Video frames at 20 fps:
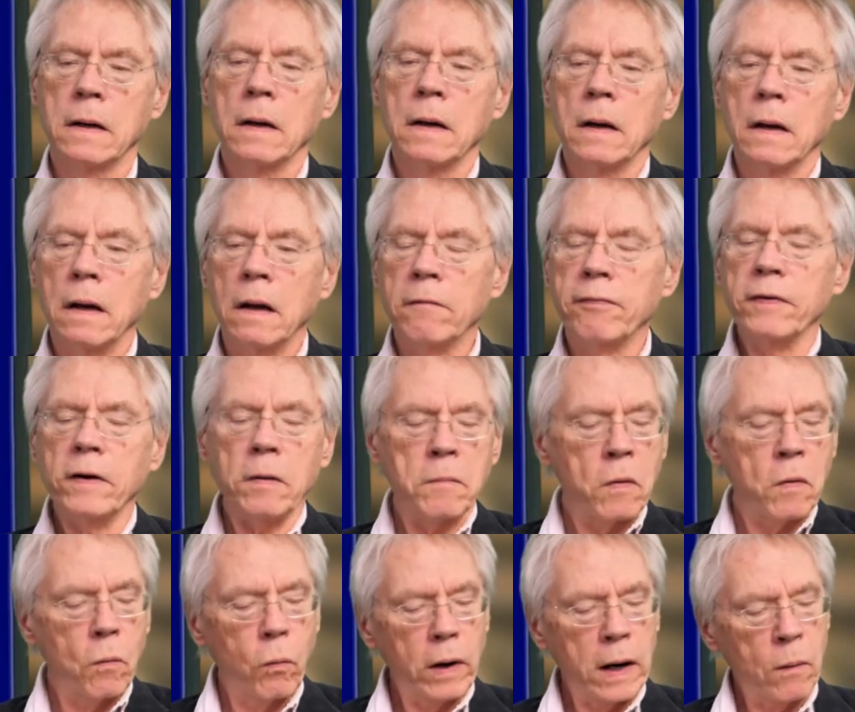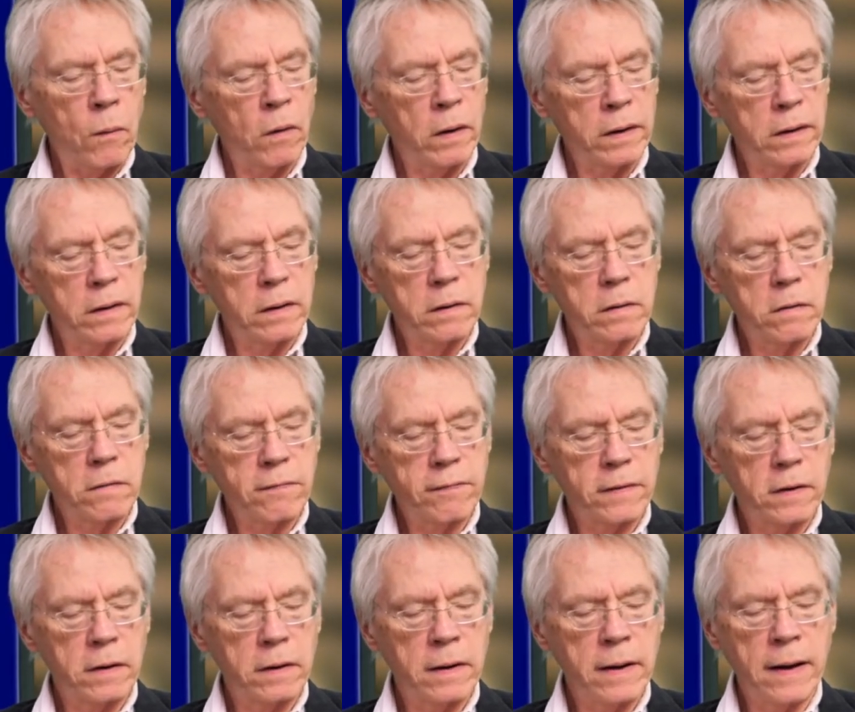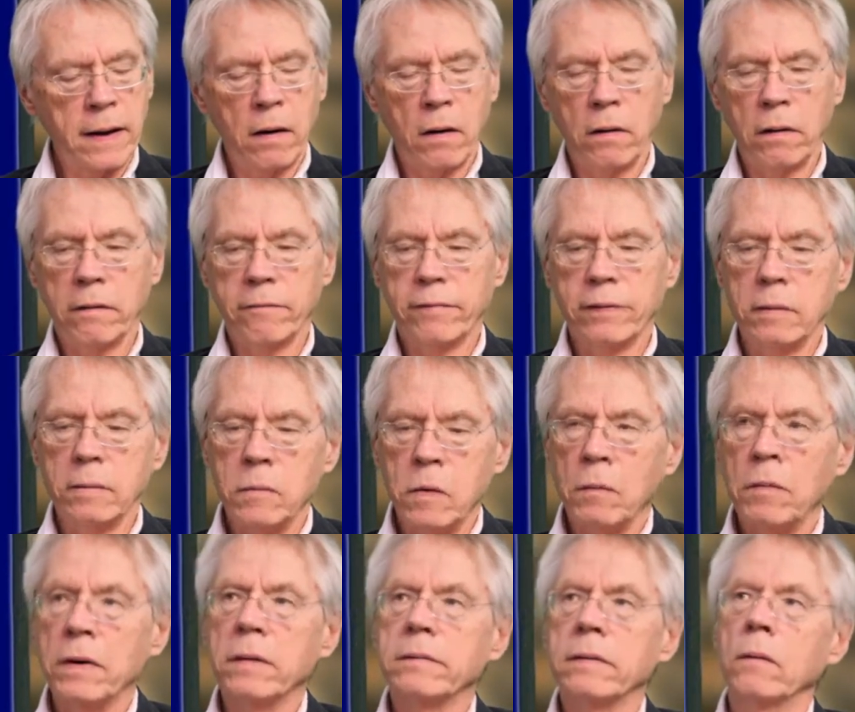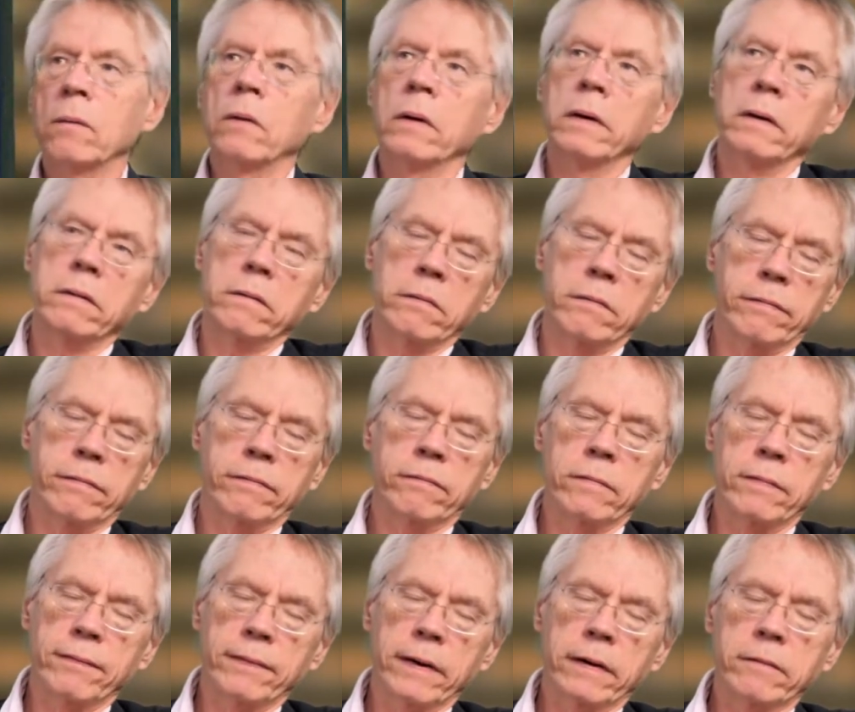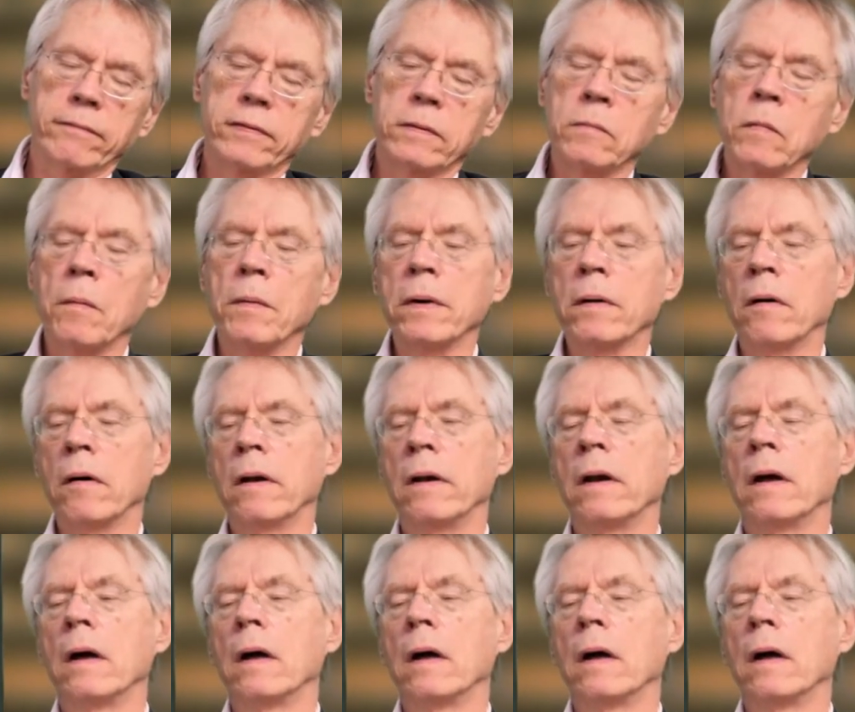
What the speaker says: Now, what I want you to do for a moment, is I want you to reflect for a moment